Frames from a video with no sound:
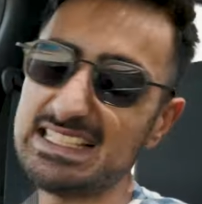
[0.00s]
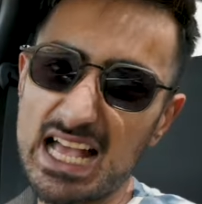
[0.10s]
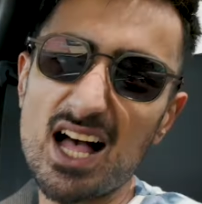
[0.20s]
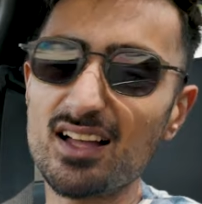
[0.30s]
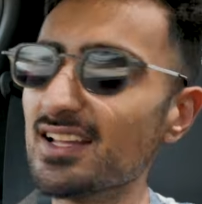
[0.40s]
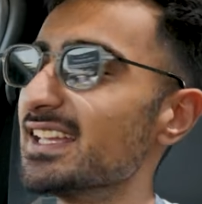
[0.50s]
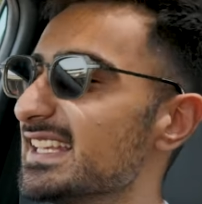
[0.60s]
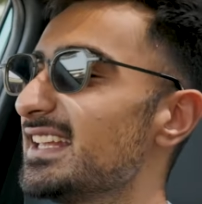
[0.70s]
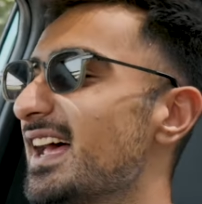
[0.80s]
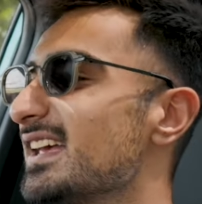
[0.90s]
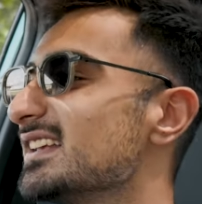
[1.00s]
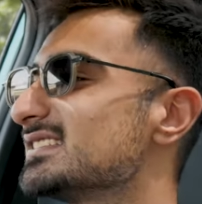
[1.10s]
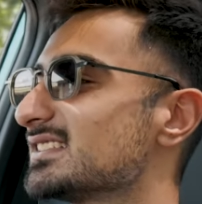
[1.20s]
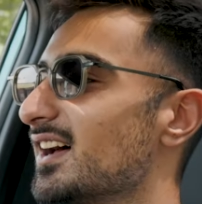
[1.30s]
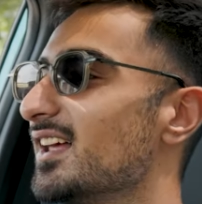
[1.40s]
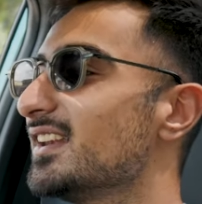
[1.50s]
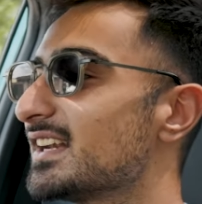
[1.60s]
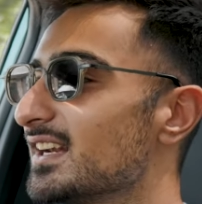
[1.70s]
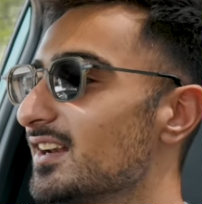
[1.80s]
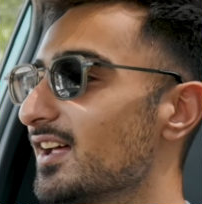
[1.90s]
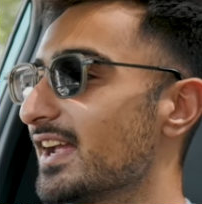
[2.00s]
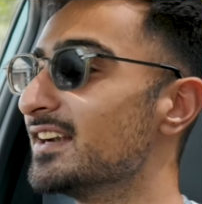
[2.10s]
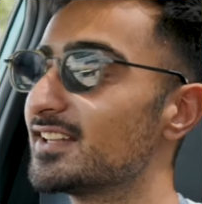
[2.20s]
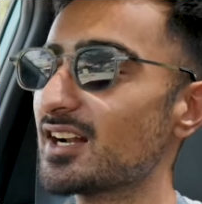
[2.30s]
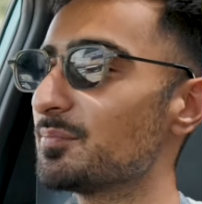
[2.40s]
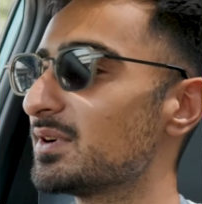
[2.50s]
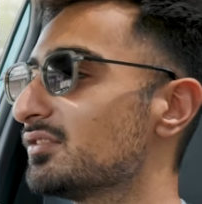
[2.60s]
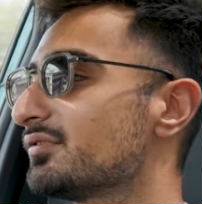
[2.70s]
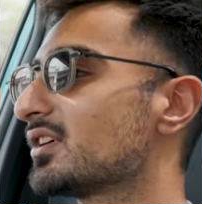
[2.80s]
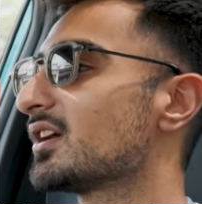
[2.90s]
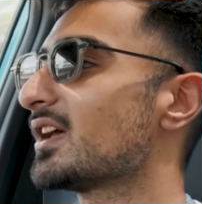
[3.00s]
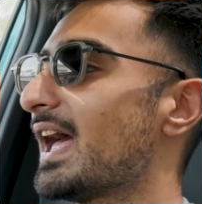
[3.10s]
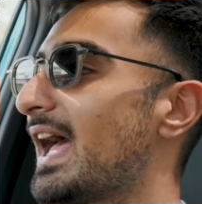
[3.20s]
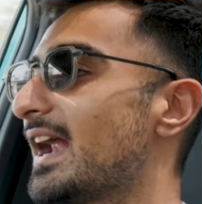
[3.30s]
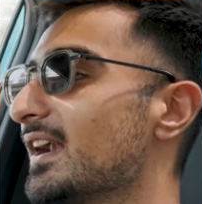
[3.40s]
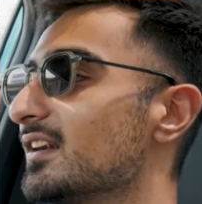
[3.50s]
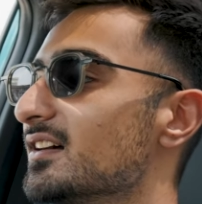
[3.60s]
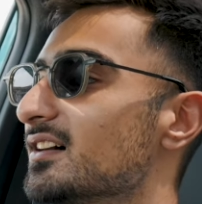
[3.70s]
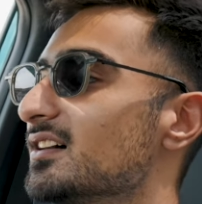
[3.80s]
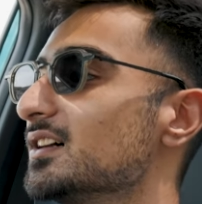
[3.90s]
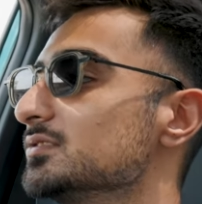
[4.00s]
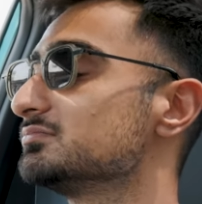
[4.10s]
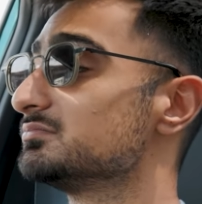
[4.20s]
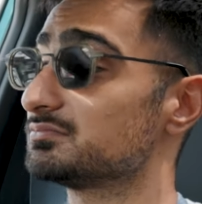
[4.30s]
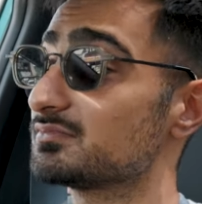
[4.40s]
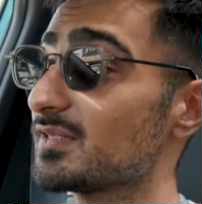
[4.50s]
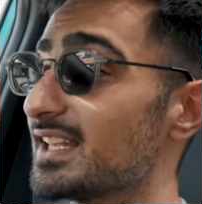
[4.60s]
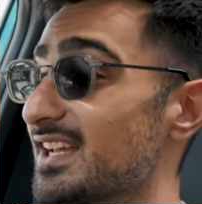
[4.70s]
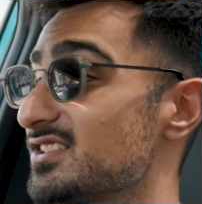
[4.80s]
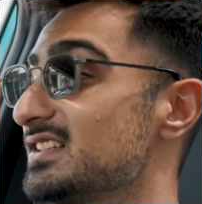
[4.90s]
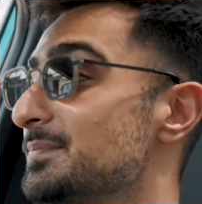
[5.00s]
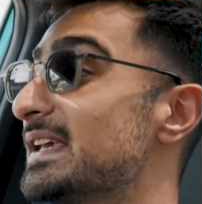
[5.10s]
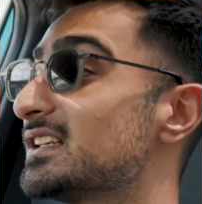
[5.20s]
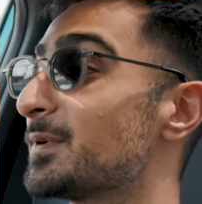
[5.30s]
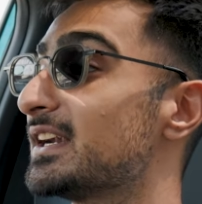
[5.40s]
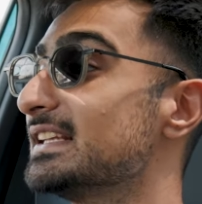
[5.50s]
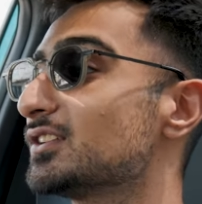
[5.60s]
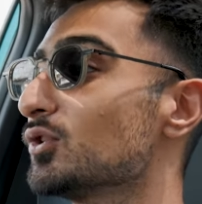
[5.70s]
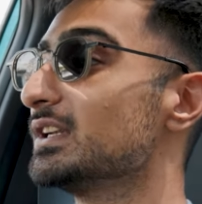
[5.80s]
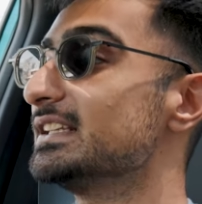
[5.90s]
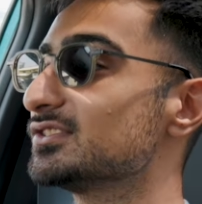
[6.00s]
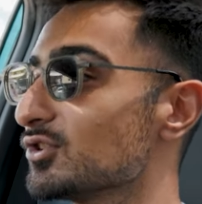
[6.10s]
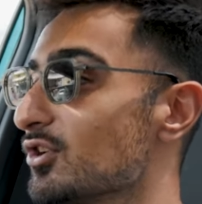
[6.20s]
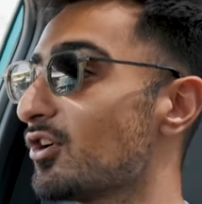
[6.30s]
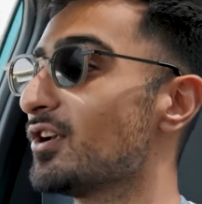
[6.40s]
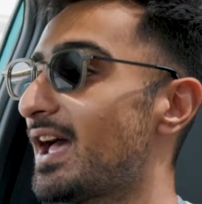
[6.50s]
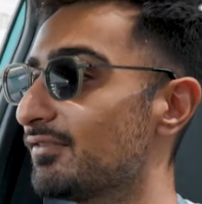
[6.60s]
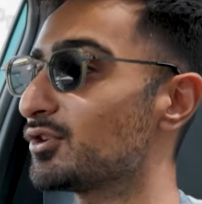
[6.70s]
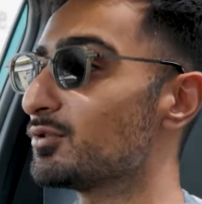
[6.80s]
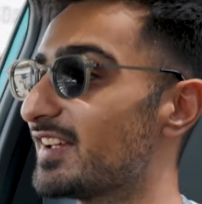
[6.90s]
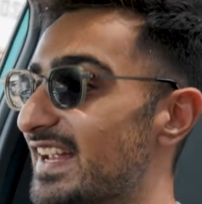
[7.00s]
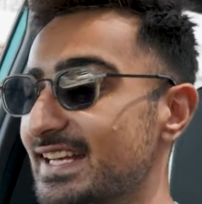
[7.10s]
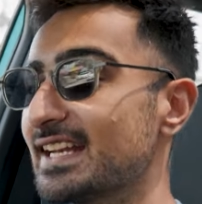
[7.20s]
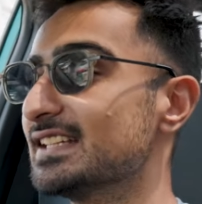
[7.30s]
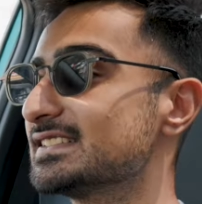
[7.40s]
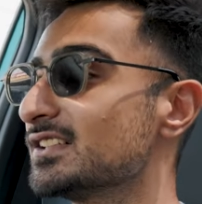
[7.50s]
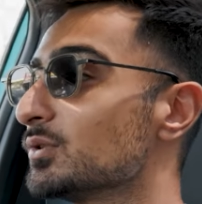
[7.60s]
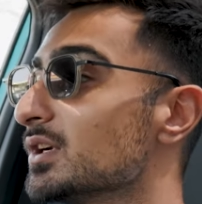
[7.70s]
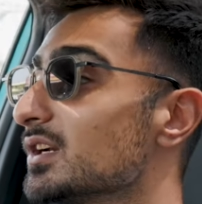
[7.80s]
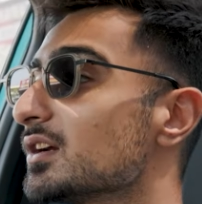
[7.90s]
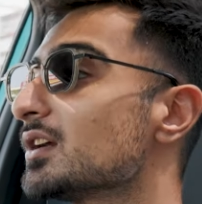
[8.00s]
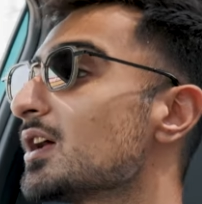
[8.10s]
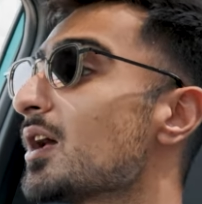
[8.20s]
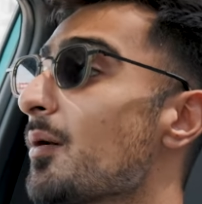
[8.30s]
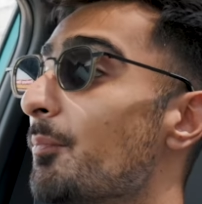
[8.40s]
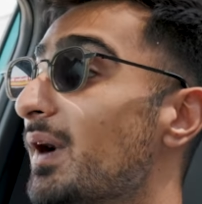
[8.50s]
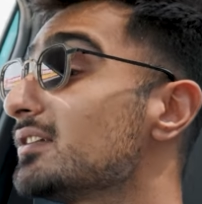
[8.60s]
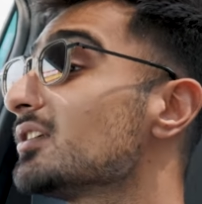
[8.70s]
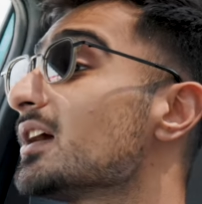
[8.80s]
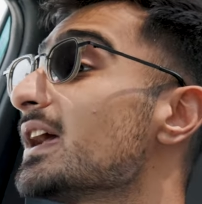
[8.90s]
Ira. Ira is a little interruptive, and uh, yeah, she speaks pretty slowly, so you're going to have to wait and listen to her. But